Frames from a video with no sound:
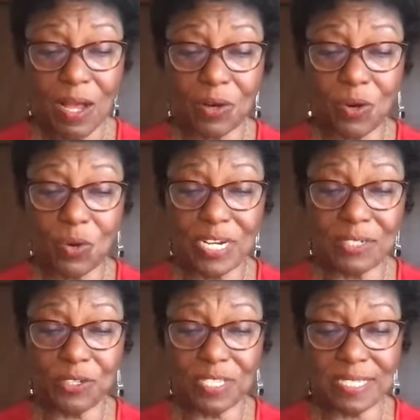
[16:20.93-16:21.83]

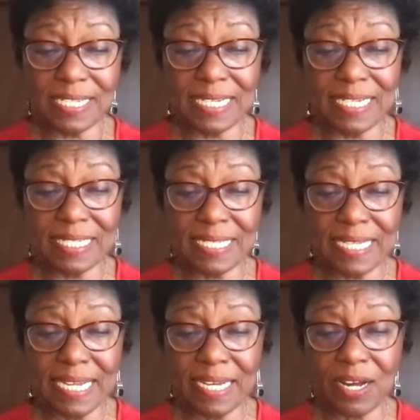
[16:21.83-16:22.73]
According to the CDC,